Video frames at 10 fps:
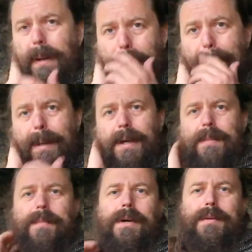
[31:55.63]
I
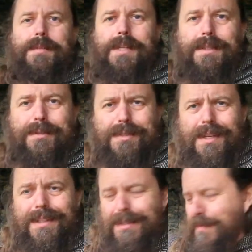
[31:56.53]
am I'm sad to
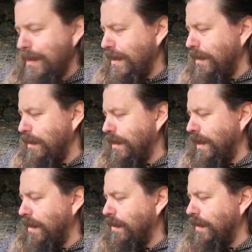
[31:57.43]
say this, but I'm
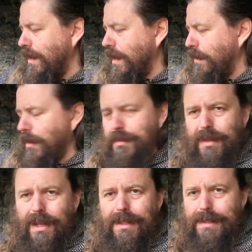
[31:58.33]
I'm about
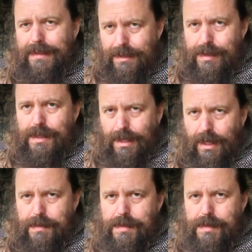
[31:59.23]
to end this live